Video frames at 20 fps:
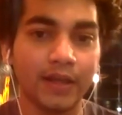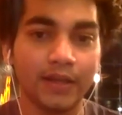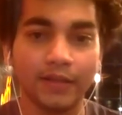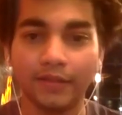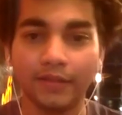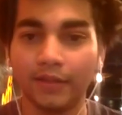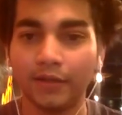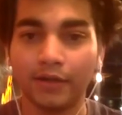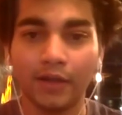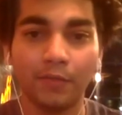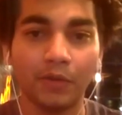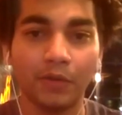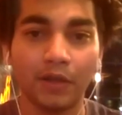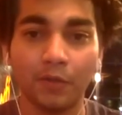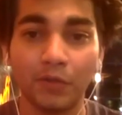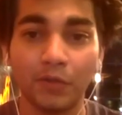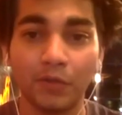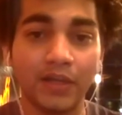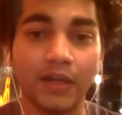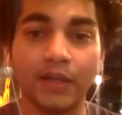and they're coming
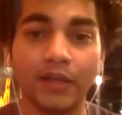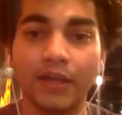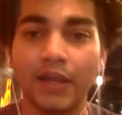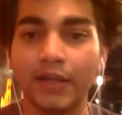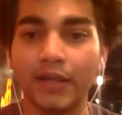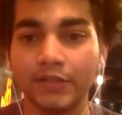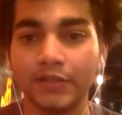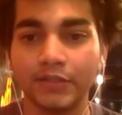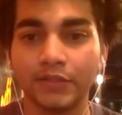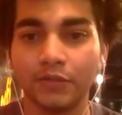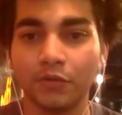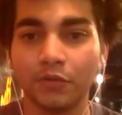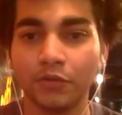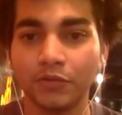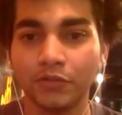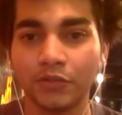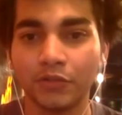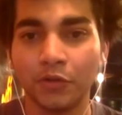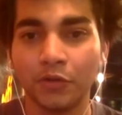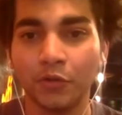up with dedicated
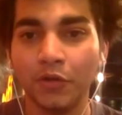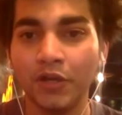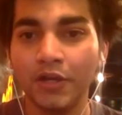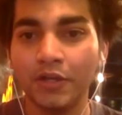stores. So